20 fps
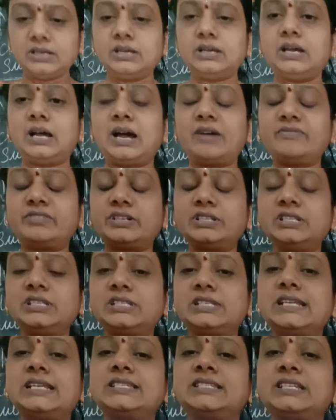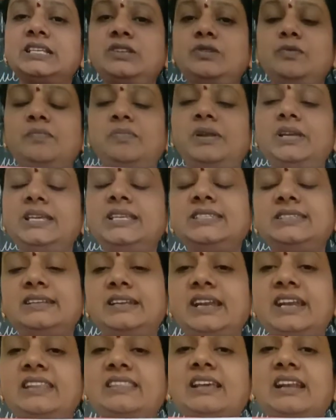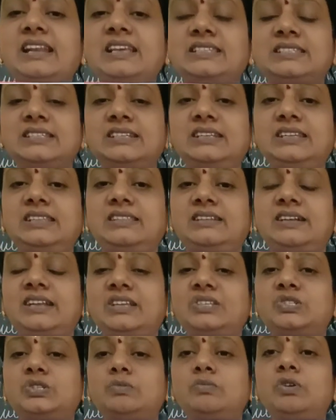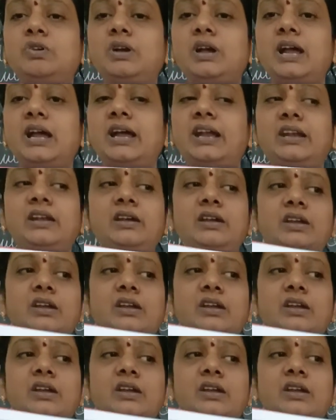After this lesson, you please read the lesson in the textbook and